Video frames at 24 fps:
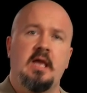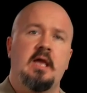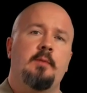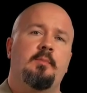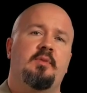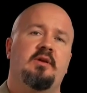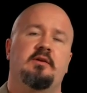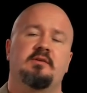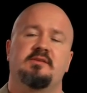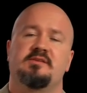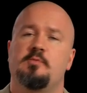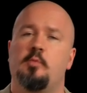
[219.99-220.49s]

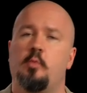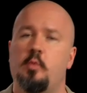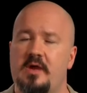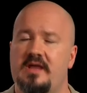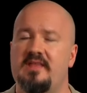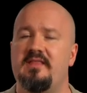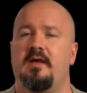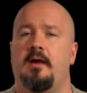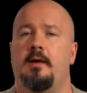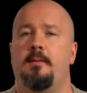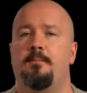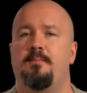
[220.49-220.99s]
Because
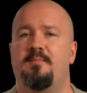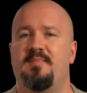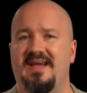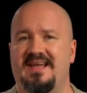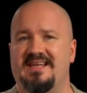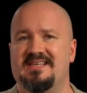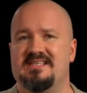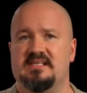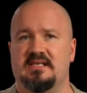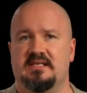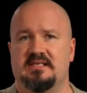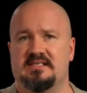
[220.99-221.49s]
with a
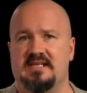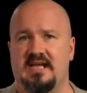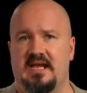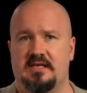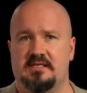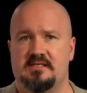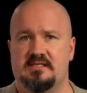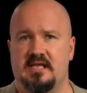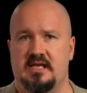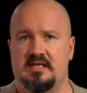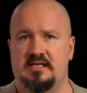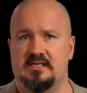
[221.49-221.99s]
basic
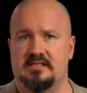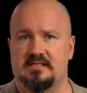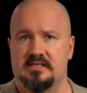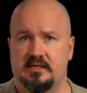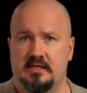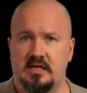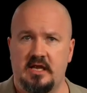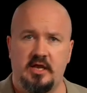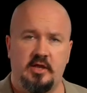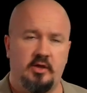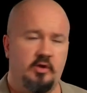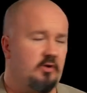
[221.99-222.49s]
text
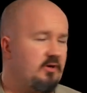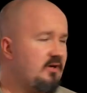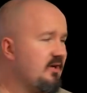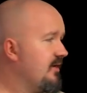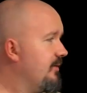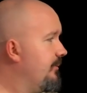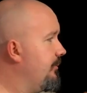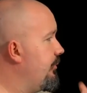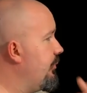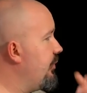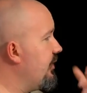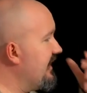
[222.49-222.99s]
editor, you're
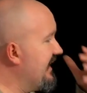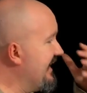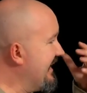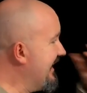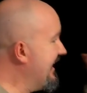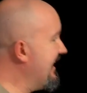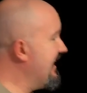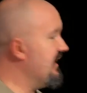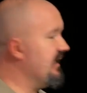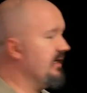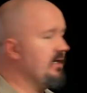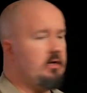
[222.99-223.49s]

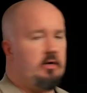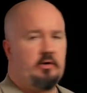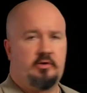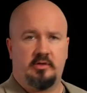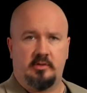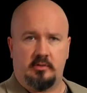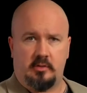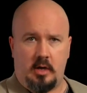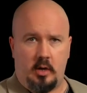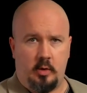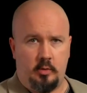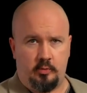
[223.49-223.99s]
completely on
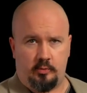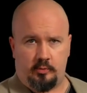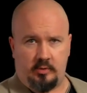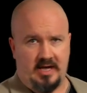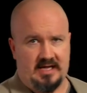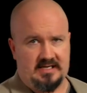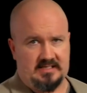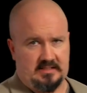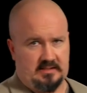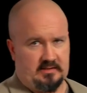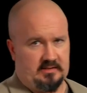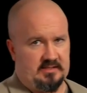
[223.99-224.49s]
your own
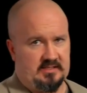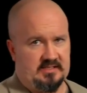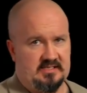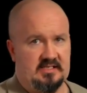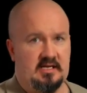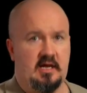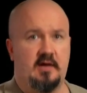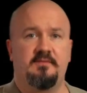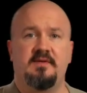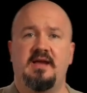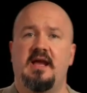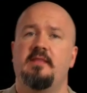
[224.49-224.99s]
writing this
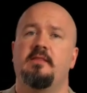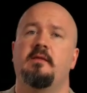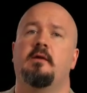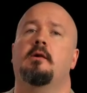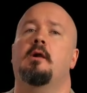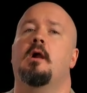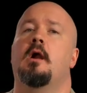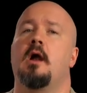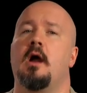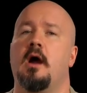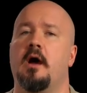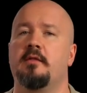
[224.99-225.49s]
stuff, and
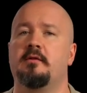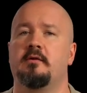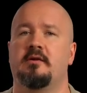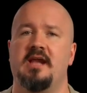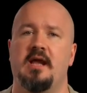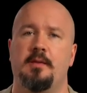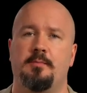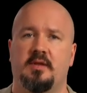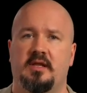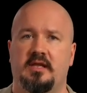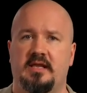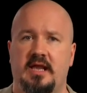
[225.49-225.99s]
there are other
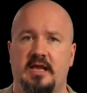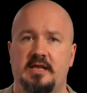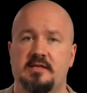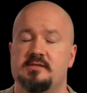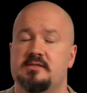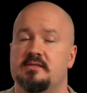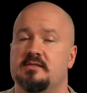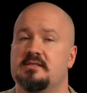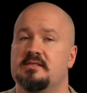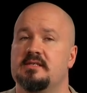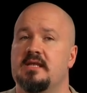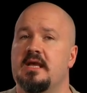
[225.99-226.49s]

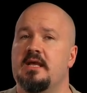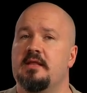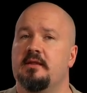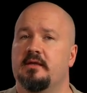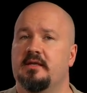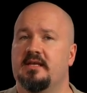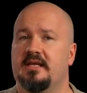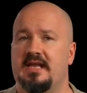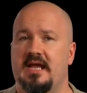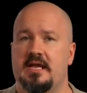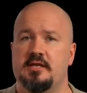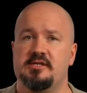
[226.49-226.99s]
applications
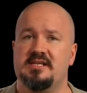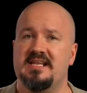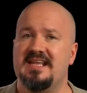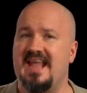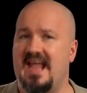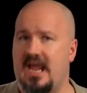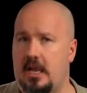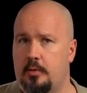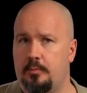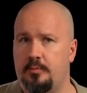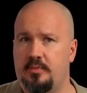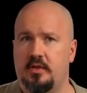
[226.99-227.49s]
that can actually
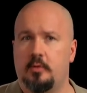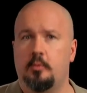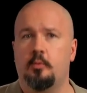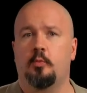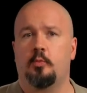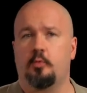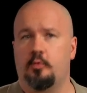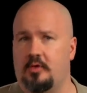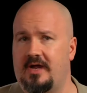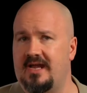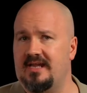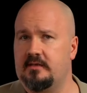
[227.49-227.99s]
help you
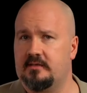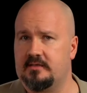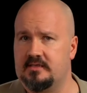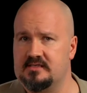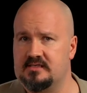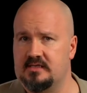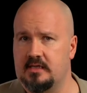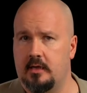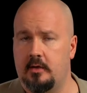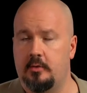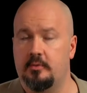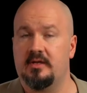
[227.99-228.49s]
write this
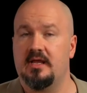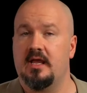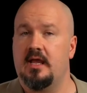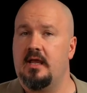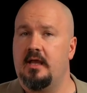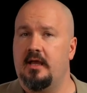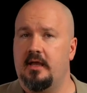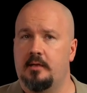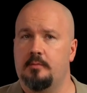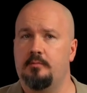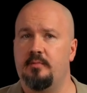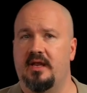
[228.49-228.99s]
code
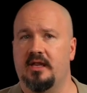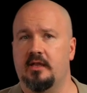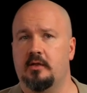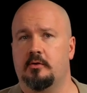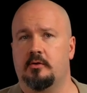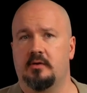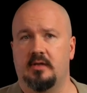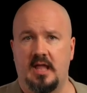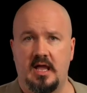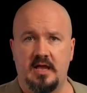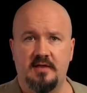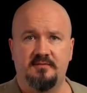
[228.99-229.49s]
and make
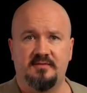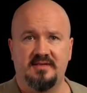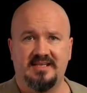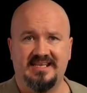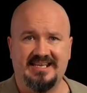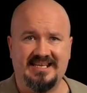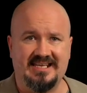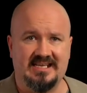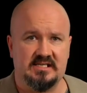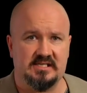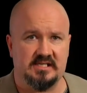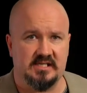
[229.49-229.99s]
your life
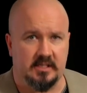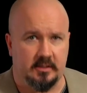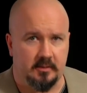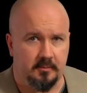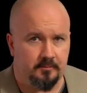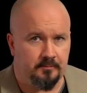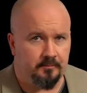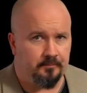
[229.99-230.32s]
easier.